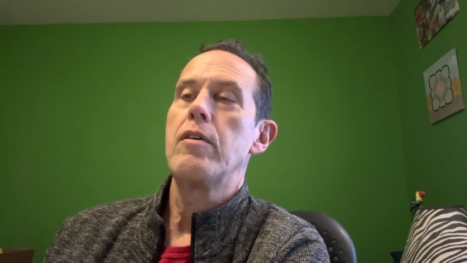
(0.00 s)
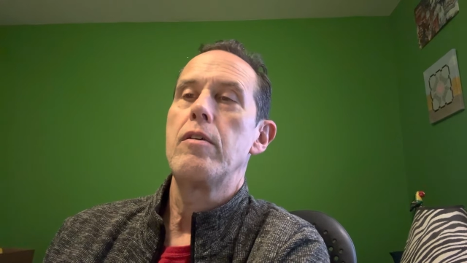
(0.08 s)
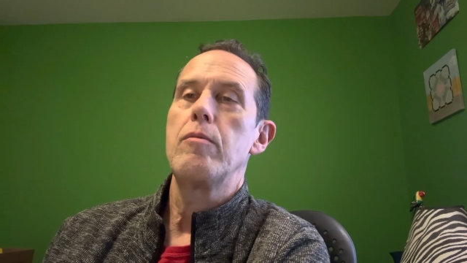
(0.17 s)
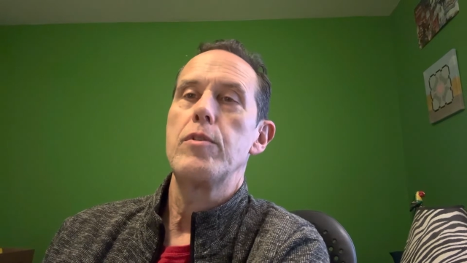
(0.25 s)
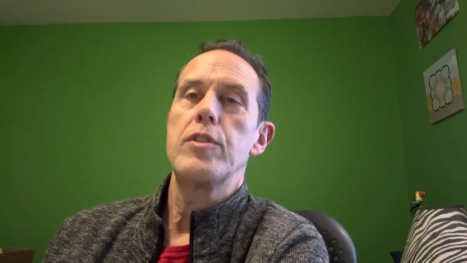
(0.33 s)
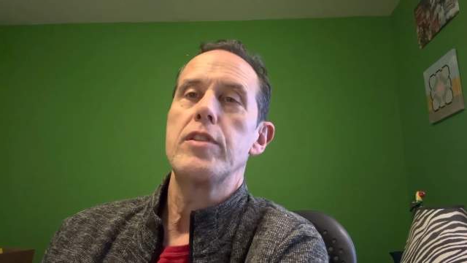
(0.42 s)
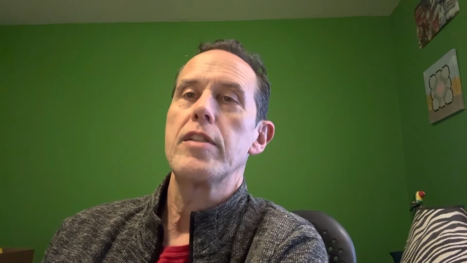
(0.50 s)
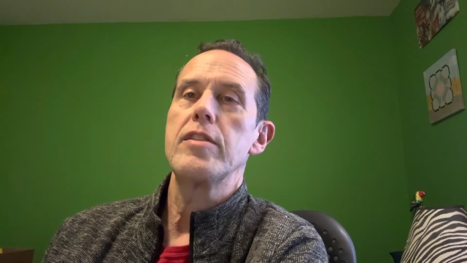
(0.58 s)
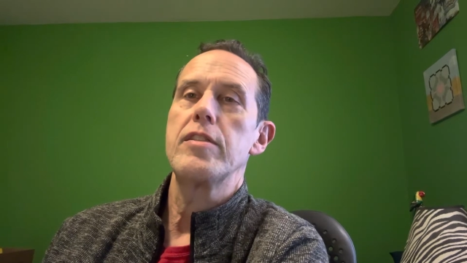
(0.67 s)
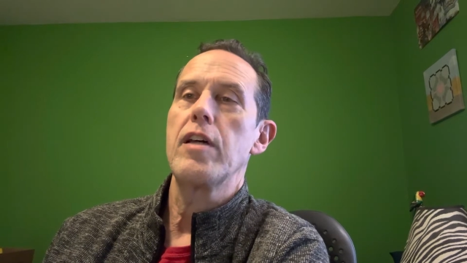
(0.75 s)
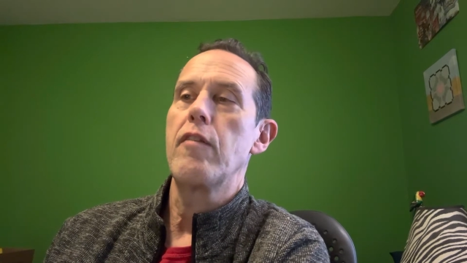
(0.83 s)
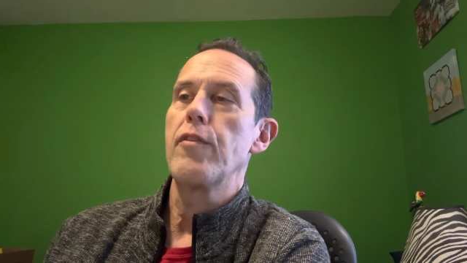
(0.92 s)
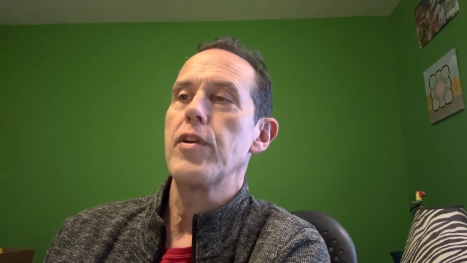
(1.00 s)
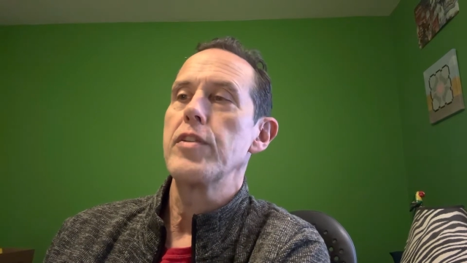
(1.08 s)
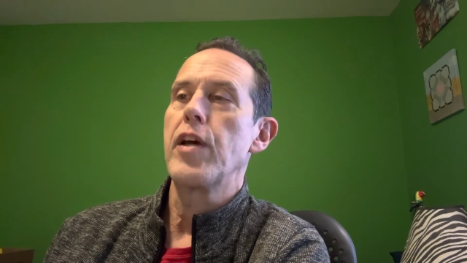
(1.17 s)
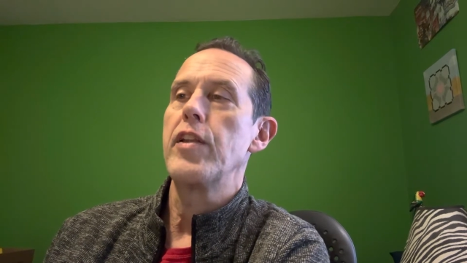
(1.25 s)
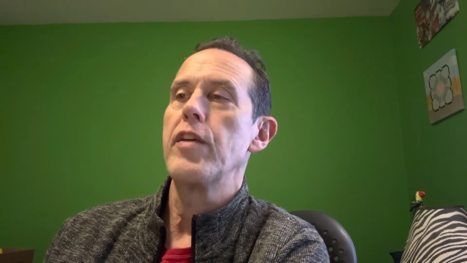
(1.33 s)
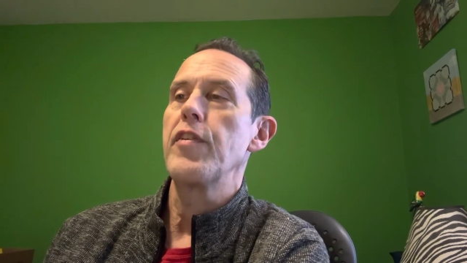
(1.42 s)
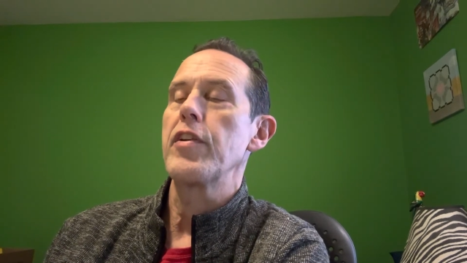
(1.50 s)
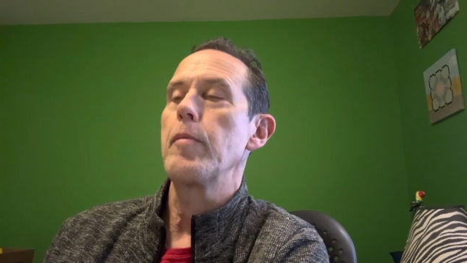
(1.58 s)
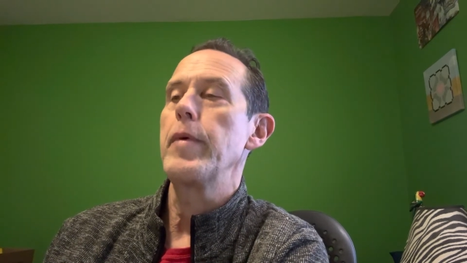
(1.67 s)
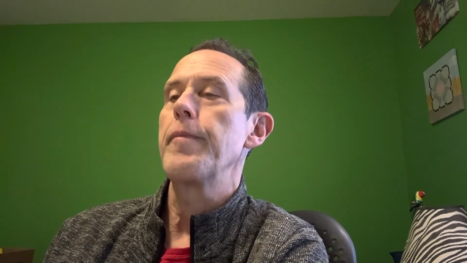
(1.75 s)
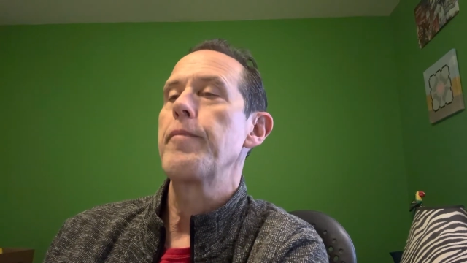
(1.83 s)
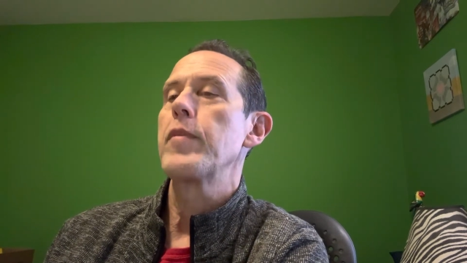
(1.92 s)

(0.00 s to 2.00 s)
which doesn't sound very scientific to me.